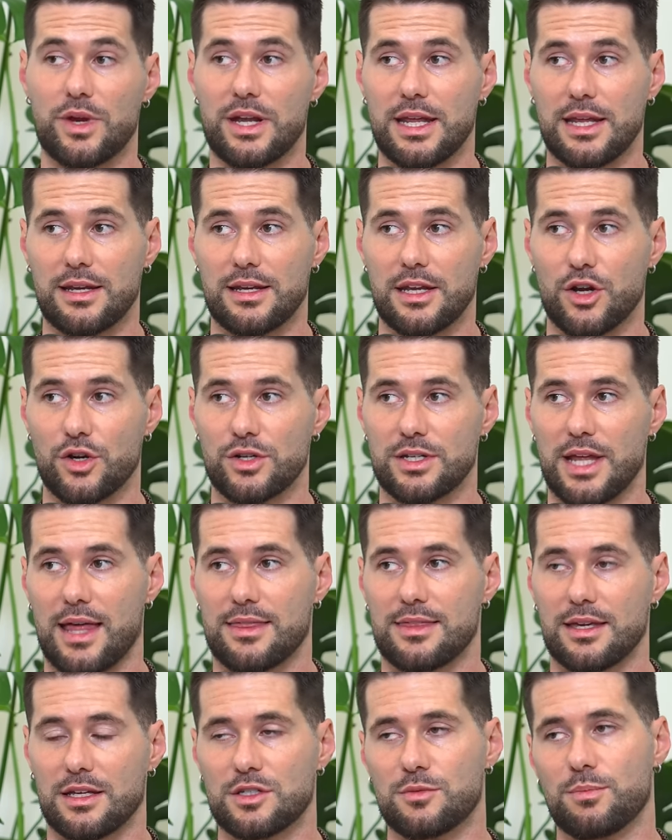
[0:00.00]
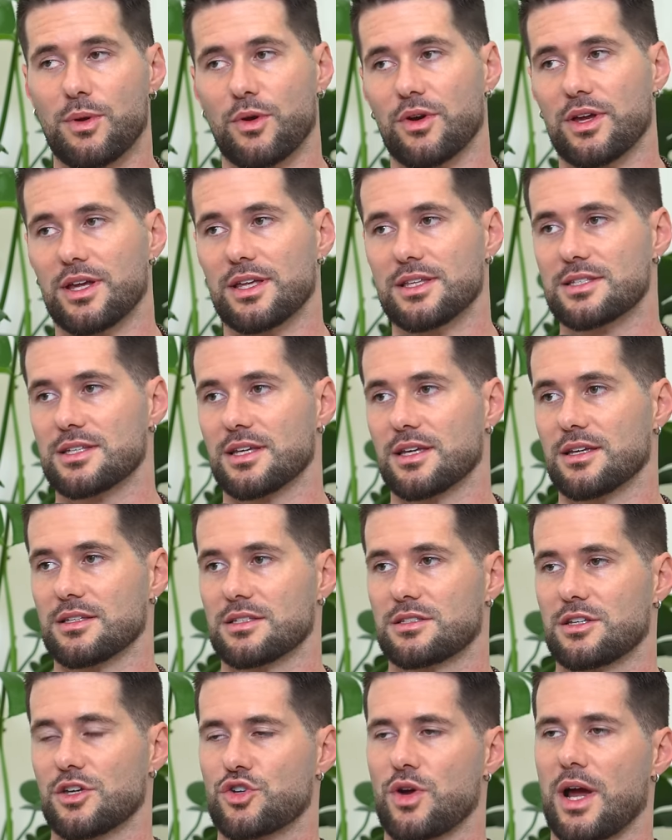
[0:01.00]
reading near death
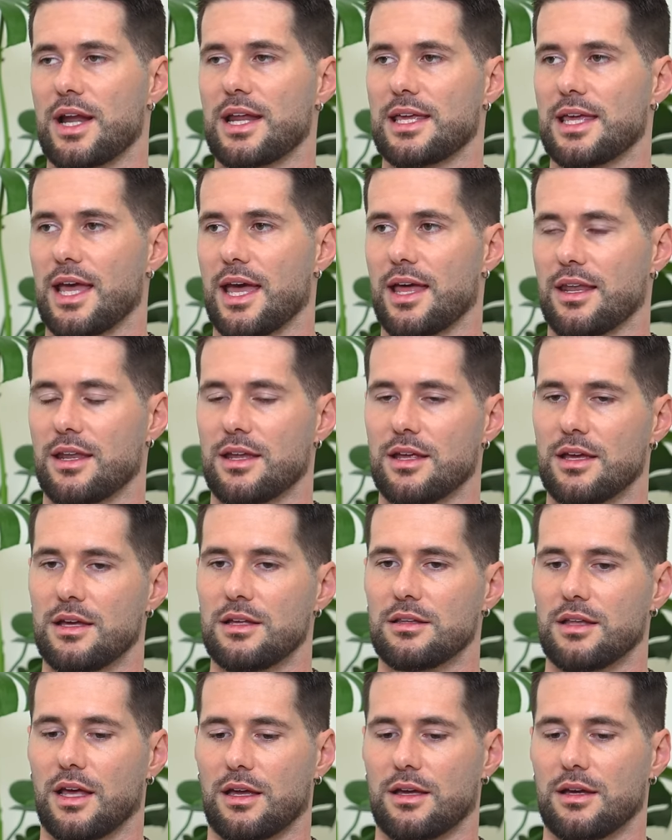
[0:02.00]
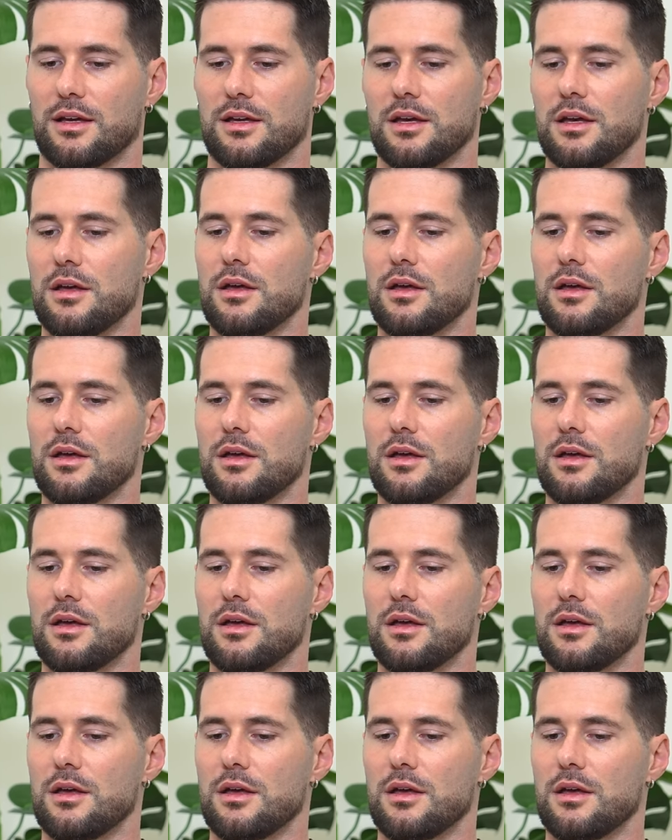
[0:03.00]
experiences to try to get like,